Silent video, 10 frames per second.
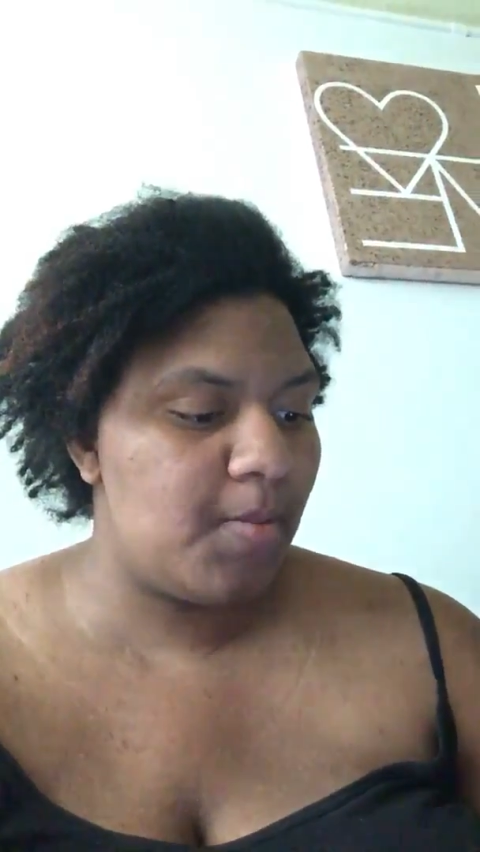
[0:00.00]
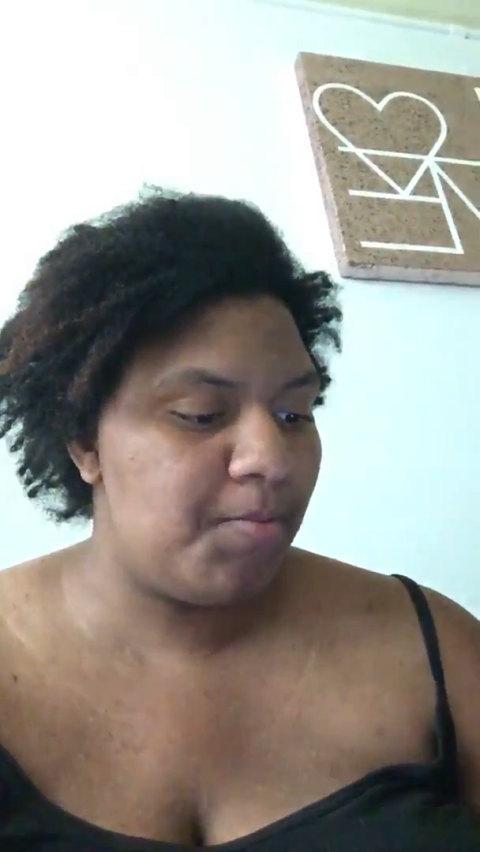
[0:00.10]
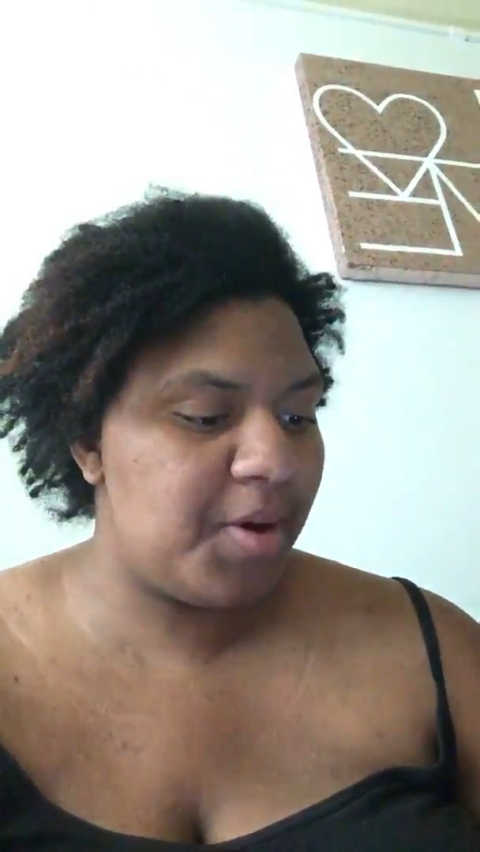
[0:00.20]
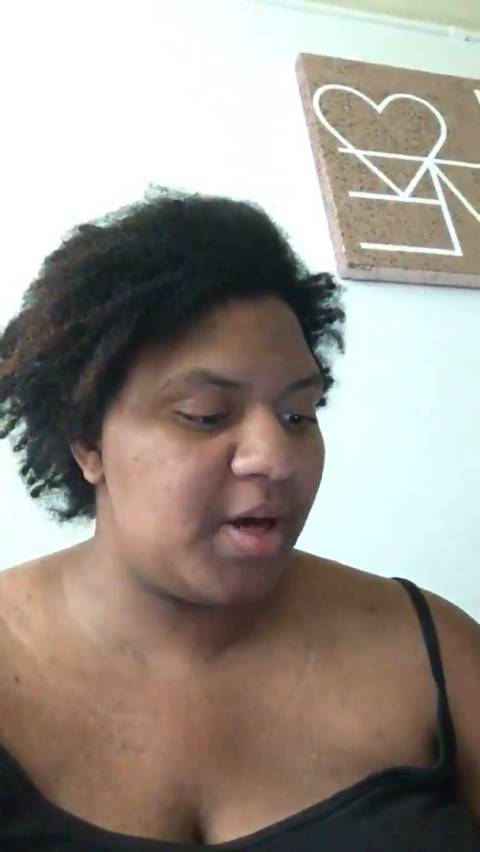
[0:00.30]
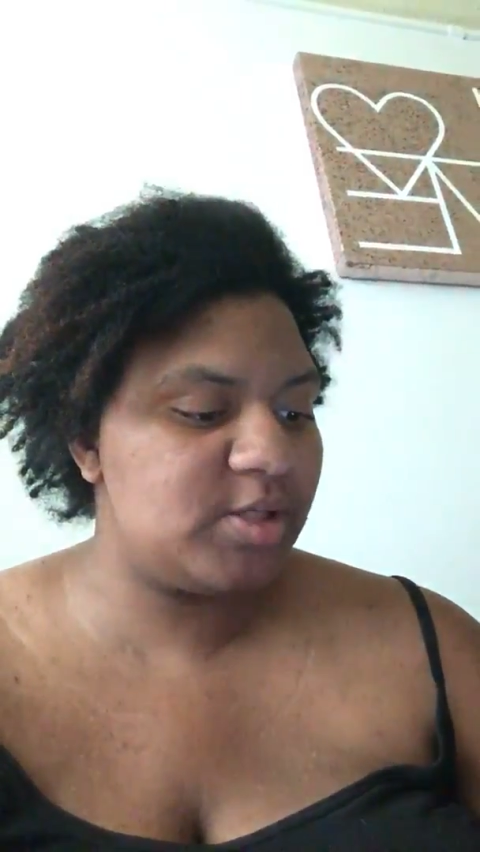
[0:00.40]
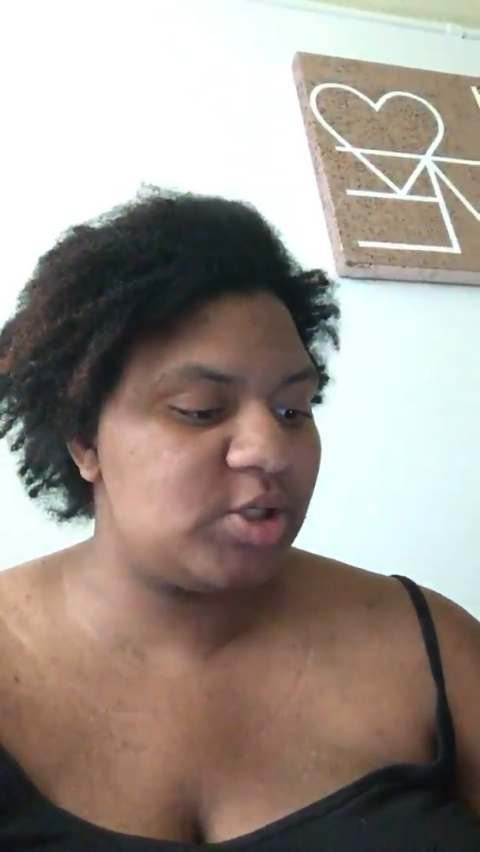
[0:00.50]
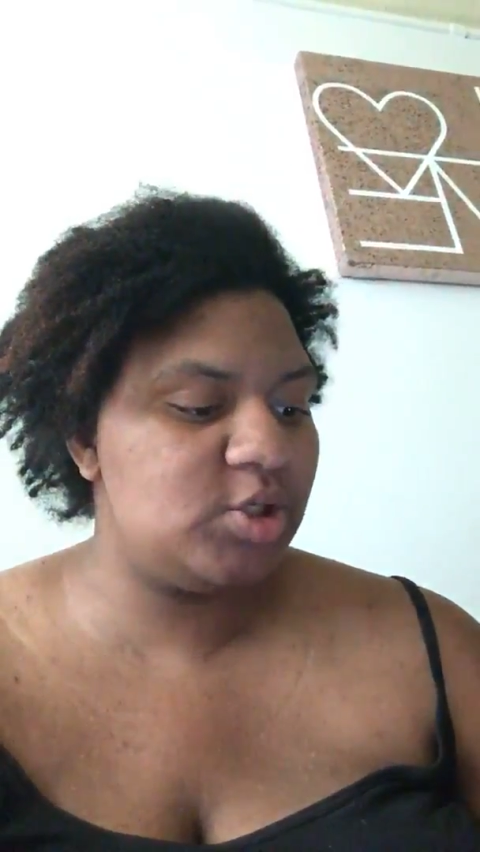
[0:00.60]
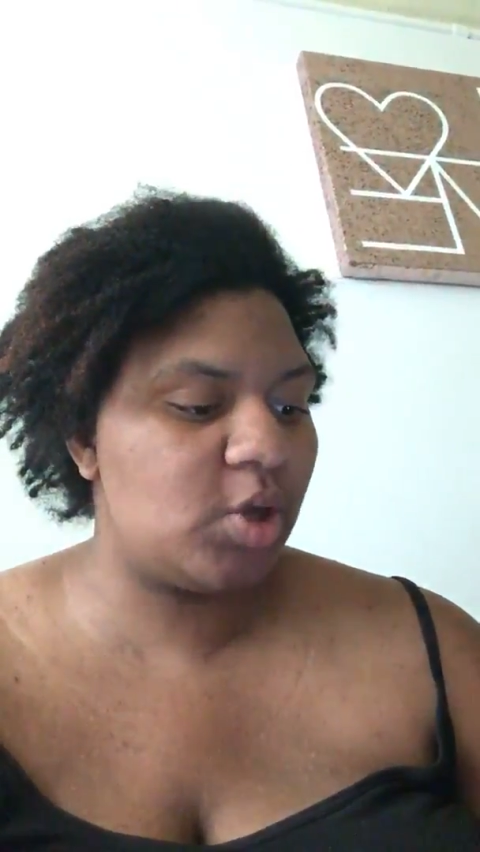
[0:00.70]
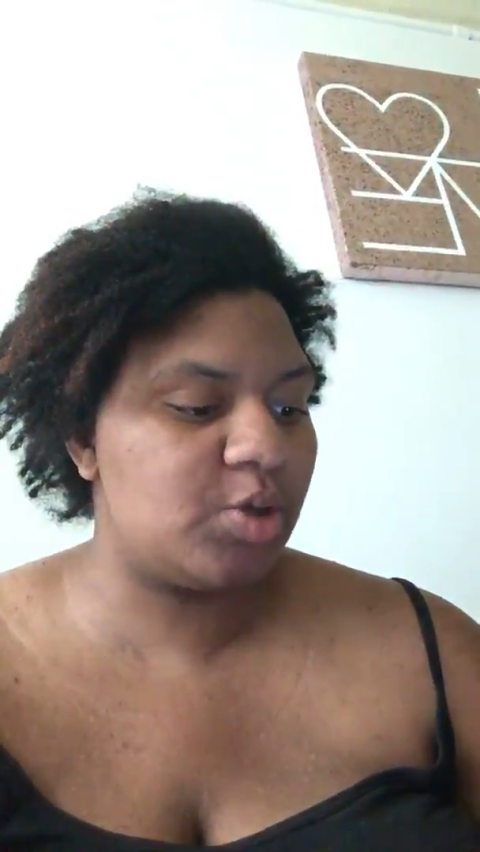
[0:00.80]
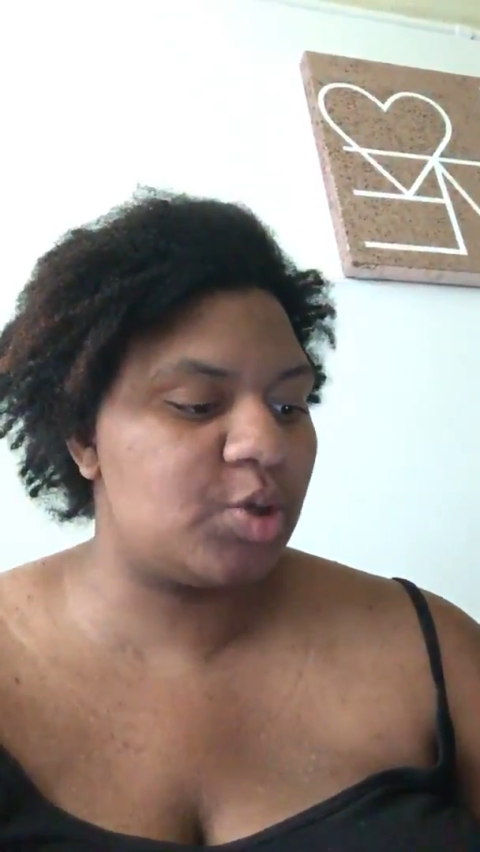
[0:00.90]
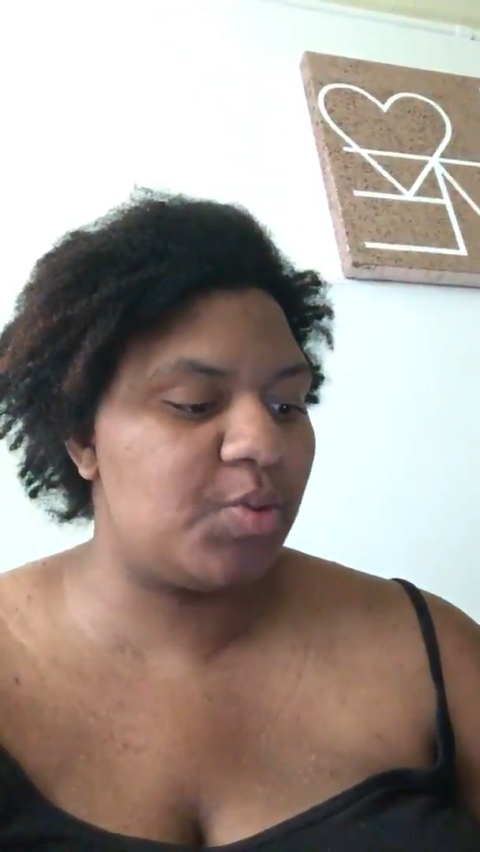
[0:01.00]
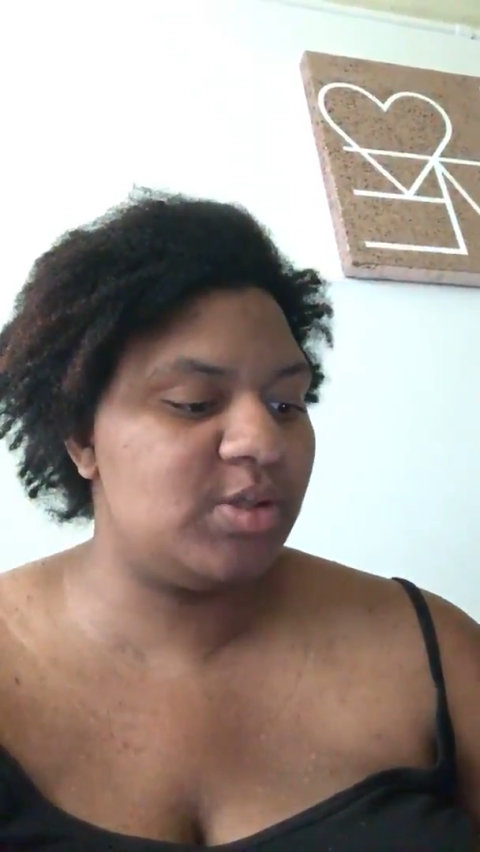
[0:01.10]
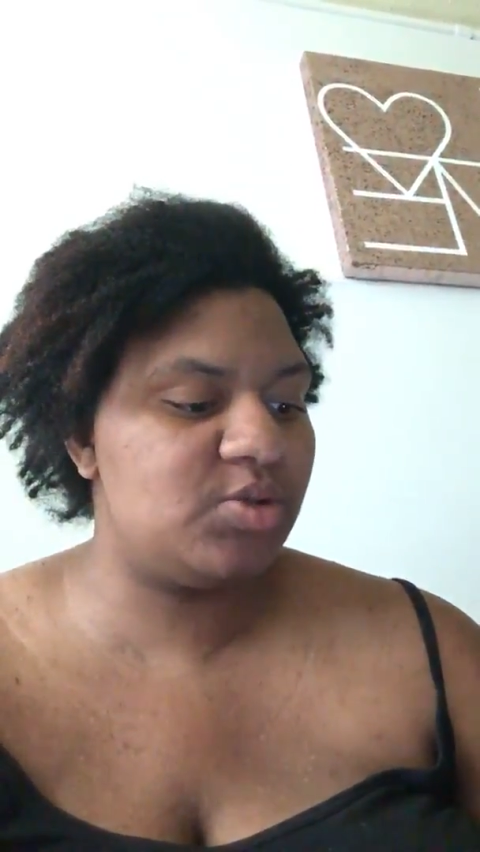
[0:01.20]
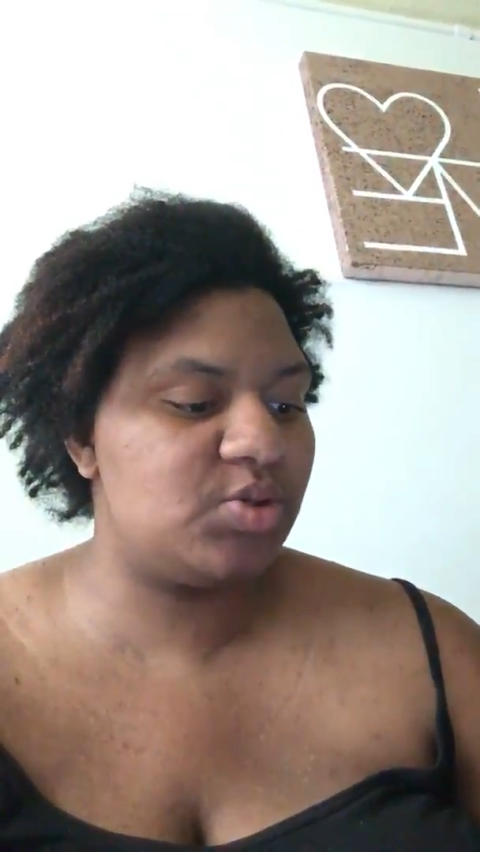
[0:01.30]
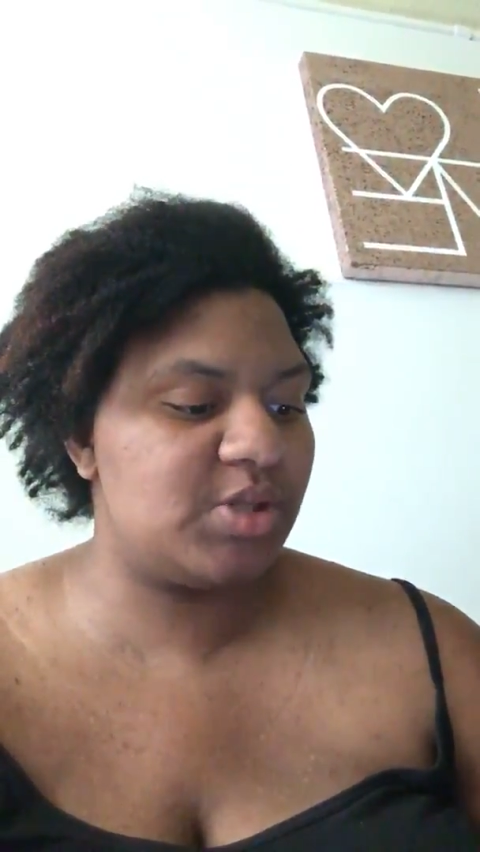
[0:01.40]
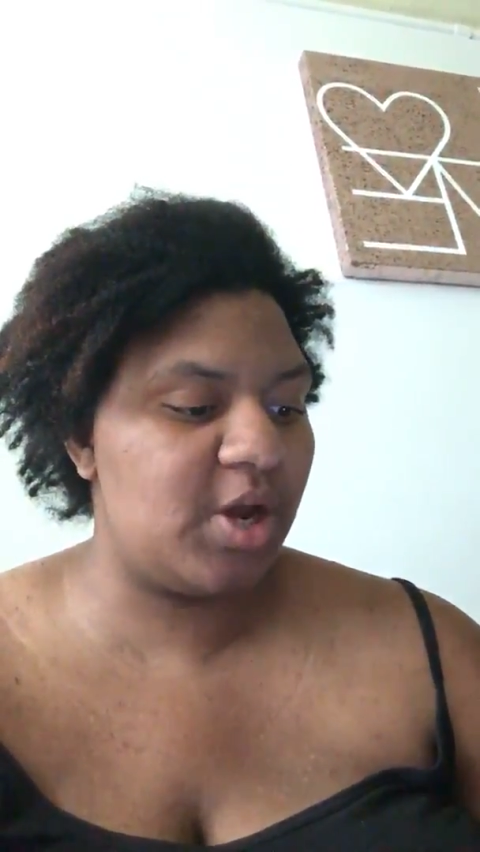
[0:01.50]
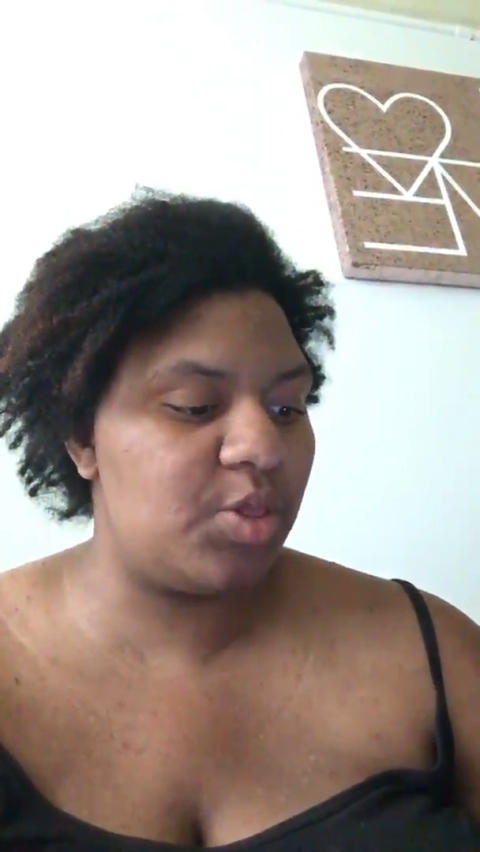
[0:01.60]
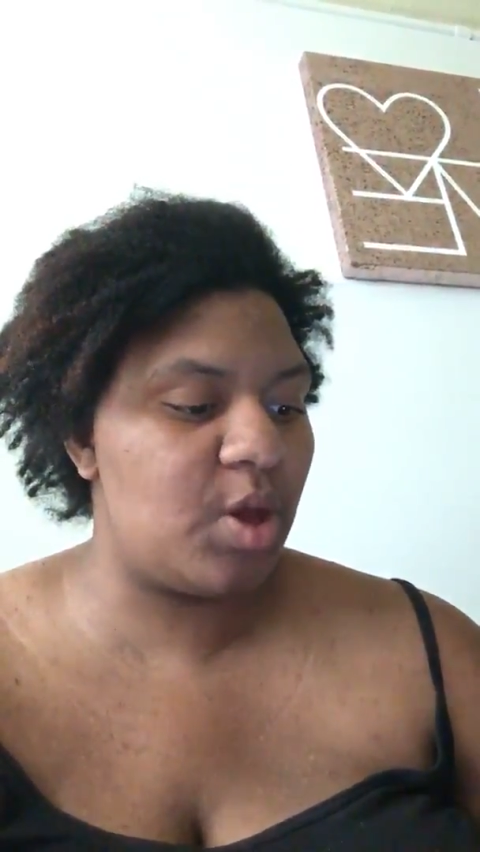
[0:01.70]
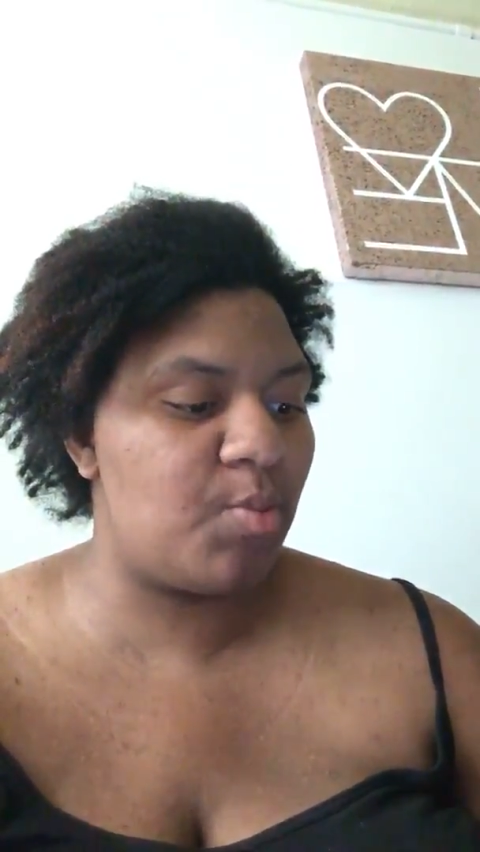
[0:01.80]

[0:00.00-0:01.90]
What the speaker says: but she's also willing to stand